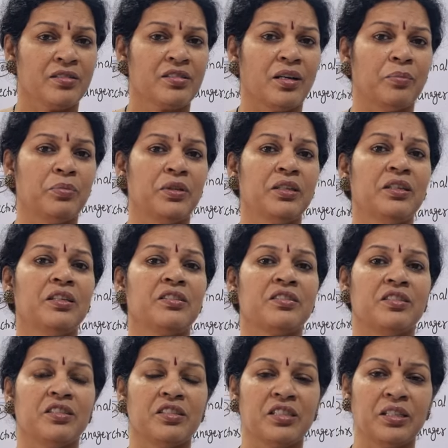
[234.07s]
something is
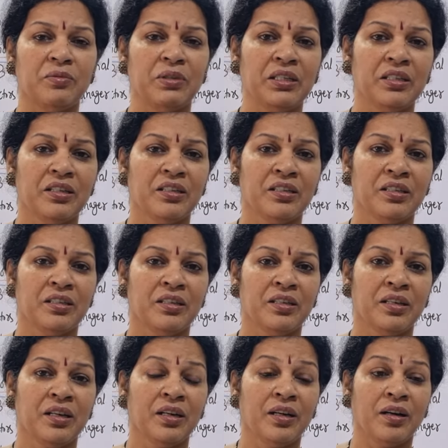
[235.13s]
deceiving,
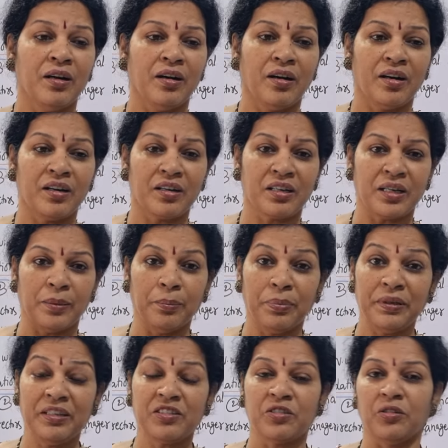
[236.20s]
or
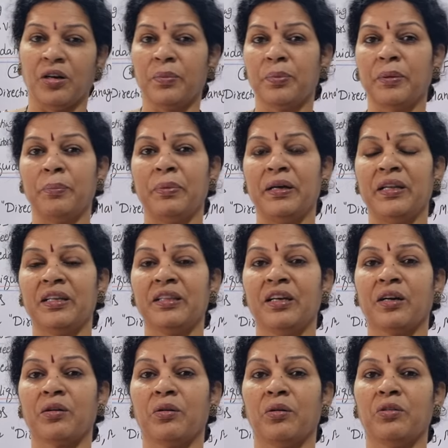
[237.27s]
company is not preparing the
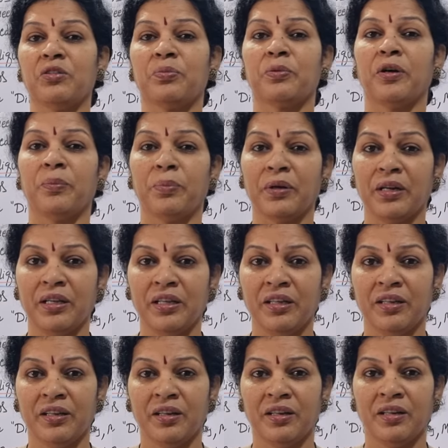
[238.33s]
accounts properly,